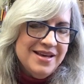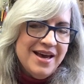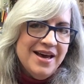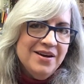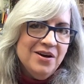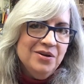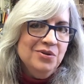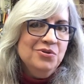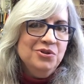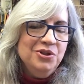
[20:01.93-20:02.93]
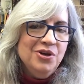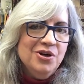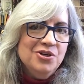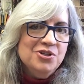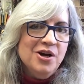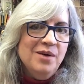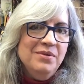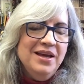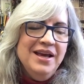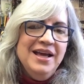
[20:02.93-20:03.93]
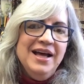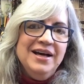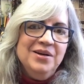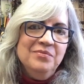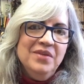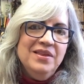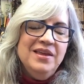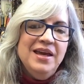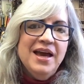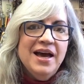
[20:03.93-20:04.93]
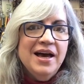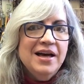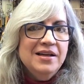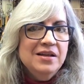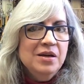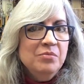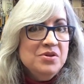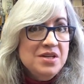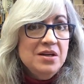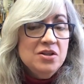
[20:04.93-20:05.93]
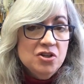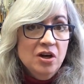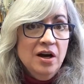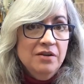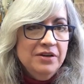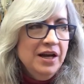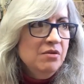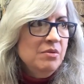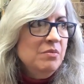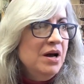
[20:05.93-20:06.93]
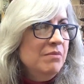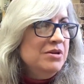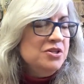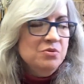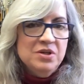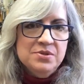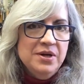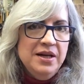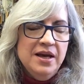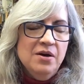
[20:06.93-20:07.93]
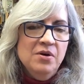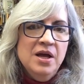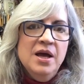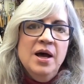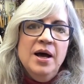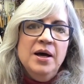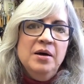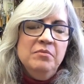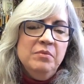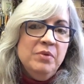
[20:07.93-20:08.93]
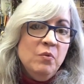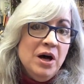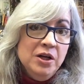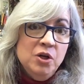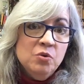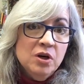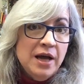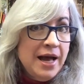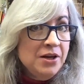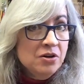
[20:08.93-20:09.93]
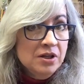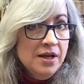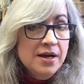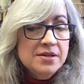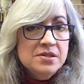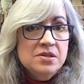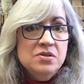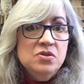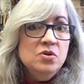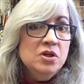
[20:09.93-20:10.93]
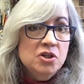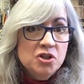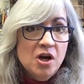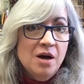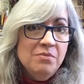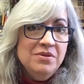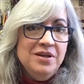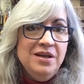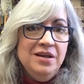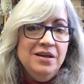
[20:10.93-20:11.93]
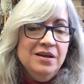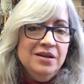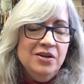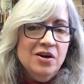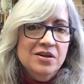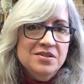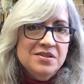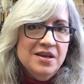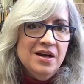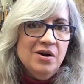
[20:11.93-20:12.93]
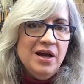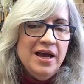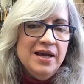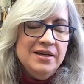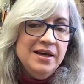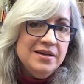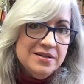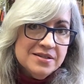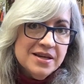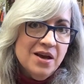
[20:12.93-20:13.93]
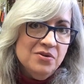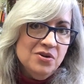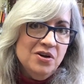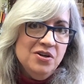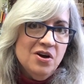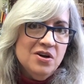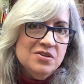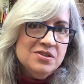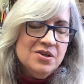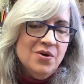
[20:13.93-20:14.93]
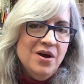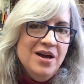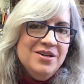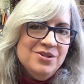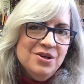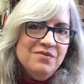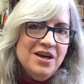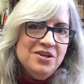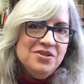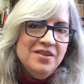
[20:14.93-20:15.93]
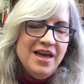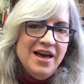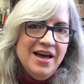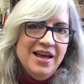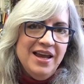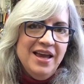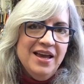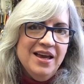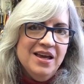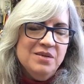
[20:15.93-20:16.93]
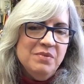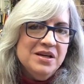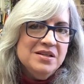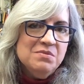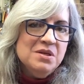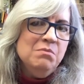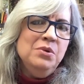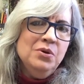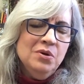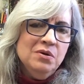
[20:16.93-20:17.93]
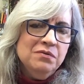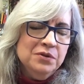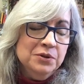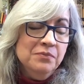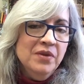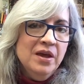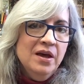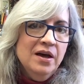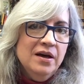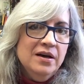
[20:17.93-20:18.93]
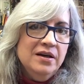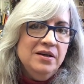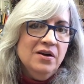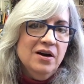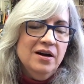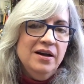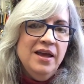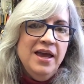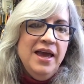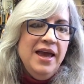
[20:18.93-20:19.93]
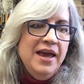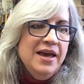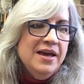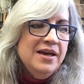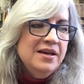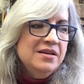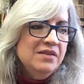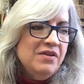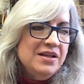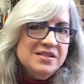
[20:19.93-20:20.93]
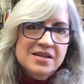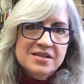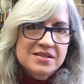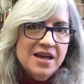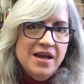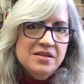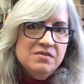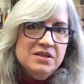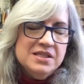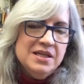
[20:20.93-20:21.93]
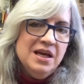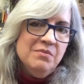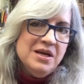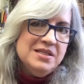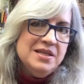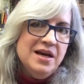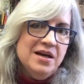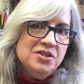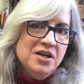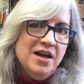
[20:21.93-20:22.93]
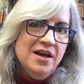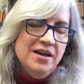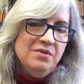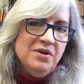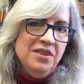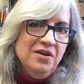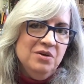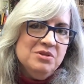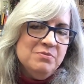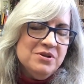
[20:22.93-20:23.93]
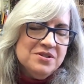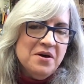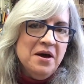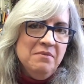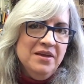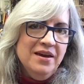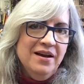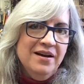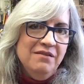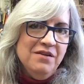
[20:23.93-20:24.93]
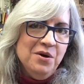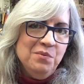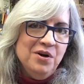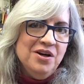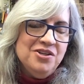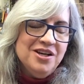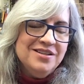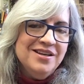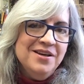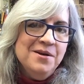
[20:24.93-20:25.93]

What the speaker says: at our local yarn shop, they had a percentage off. I can't remember how much it was right now, but while you were at your classes, you could shop the yarns there and get a discount on yarns. So took advantage of that and picked up some beautiful yarn, and I've had 6 skeins of it sitting in my stash, and I thought it was about time that I found a project